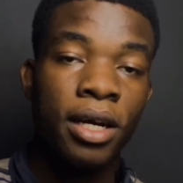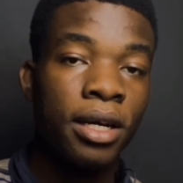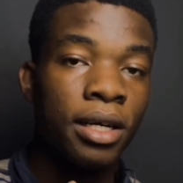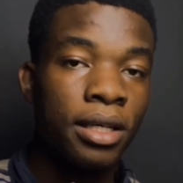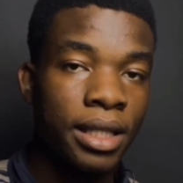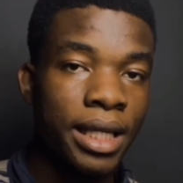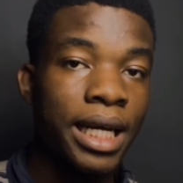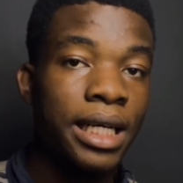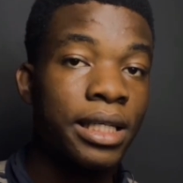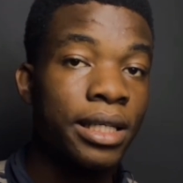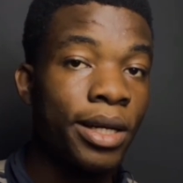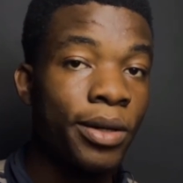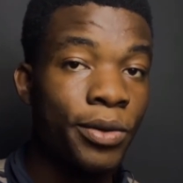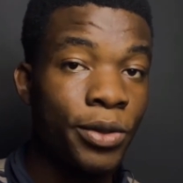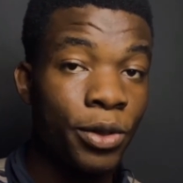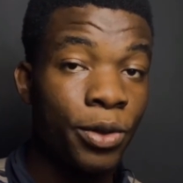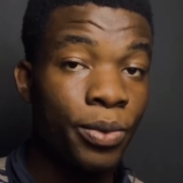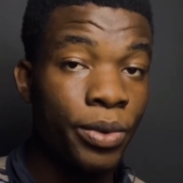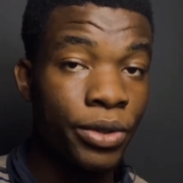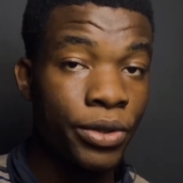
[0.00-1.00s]
That sounds
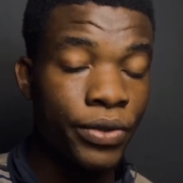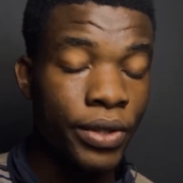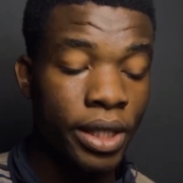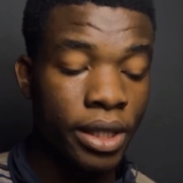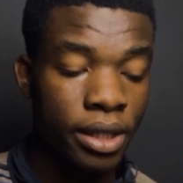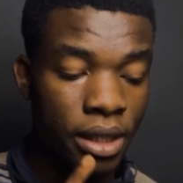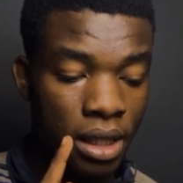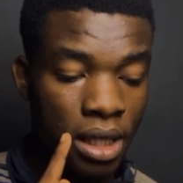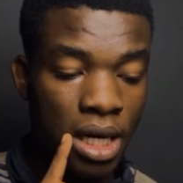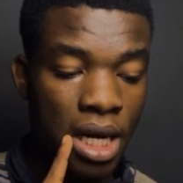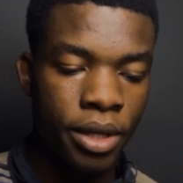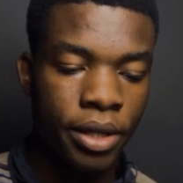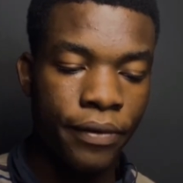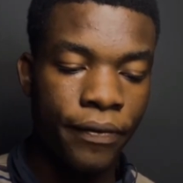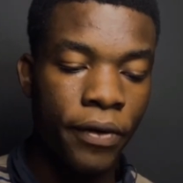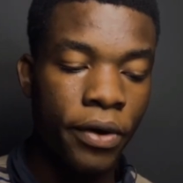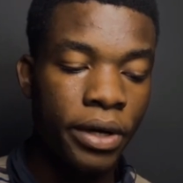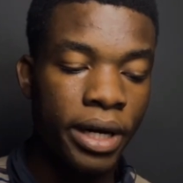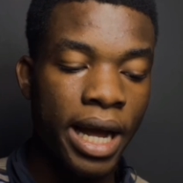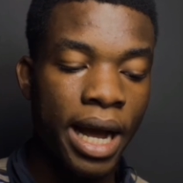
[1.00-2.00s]
super interesting. The
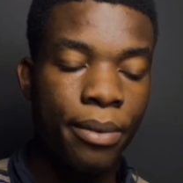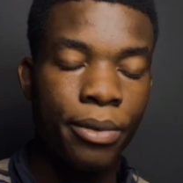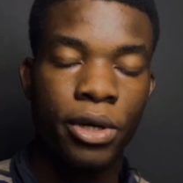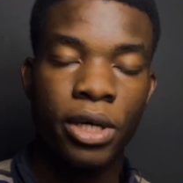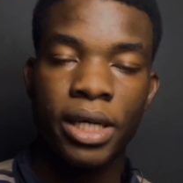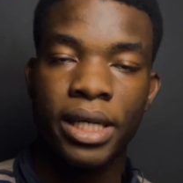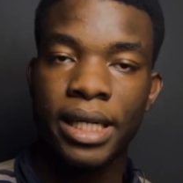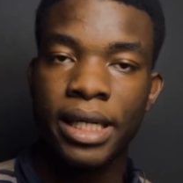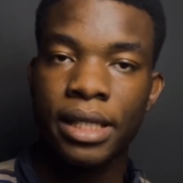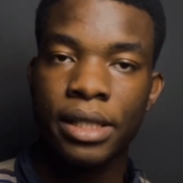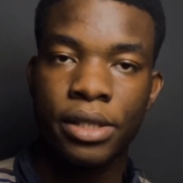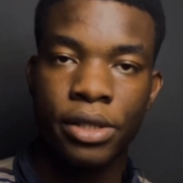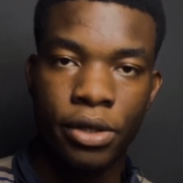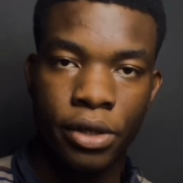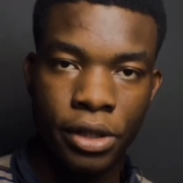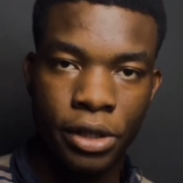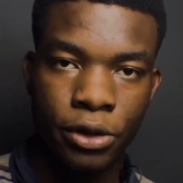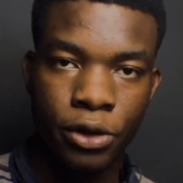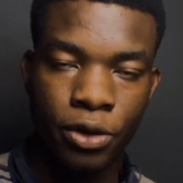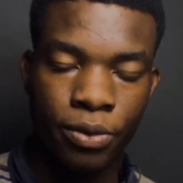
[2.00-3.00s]
front camera is
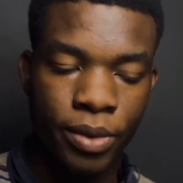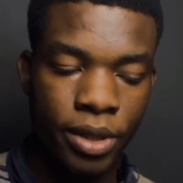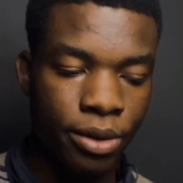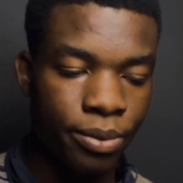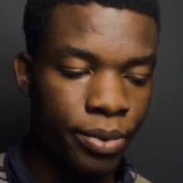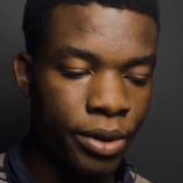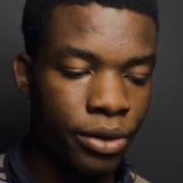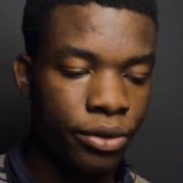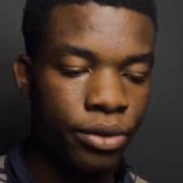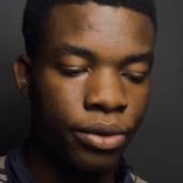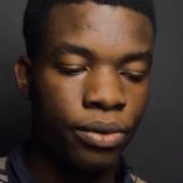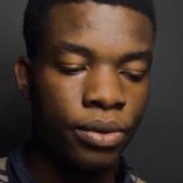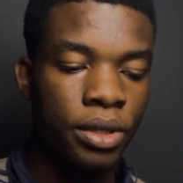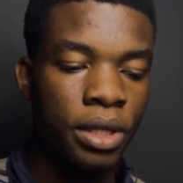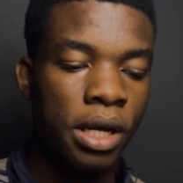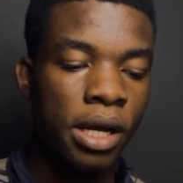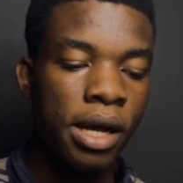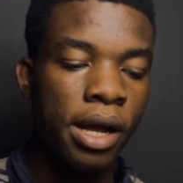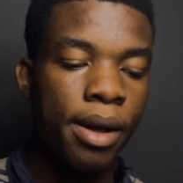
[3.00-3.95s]
32 megapixels.